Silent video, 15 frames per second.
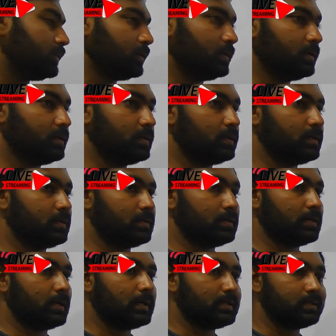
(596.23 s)

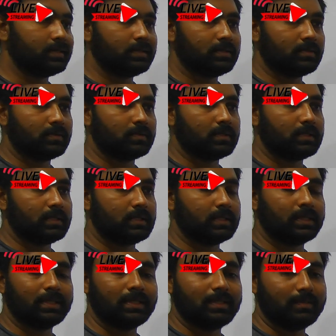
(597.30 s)
I think
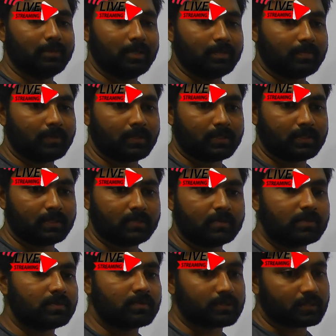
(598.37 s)
only email part
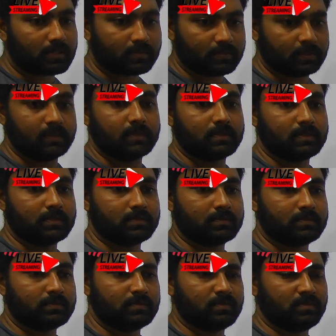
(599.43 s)
is not covered.
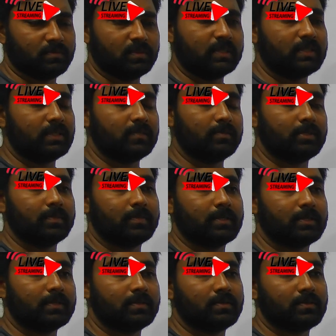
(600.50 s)
Only the email
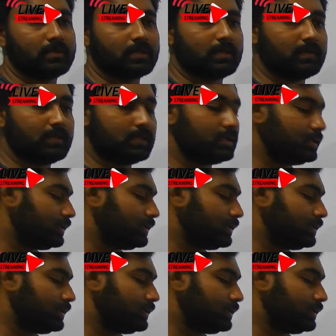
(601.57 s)
part is not covered.